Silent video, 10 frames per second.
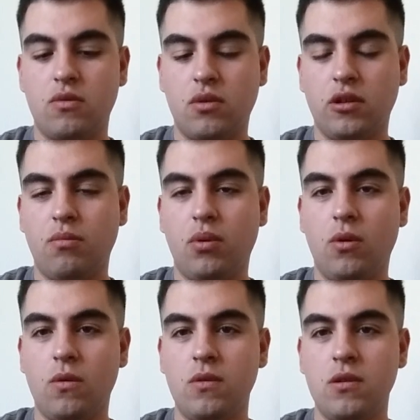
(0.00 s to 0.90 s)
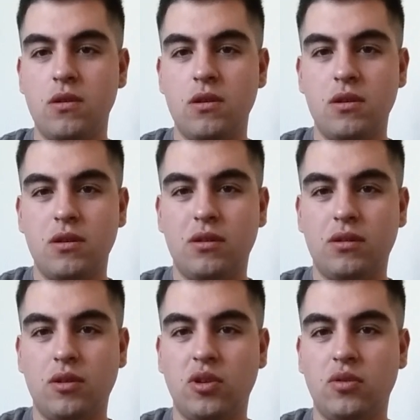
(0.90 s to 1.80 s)
the bowl,
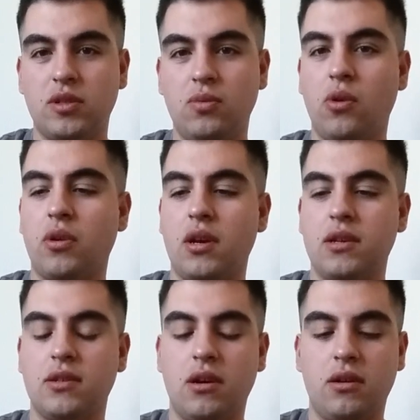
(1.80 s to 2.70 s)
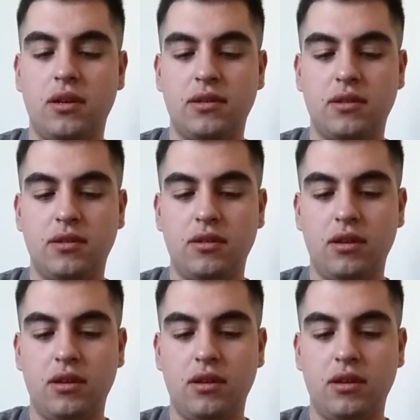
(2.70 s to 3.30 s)
they don't smoke as hot as they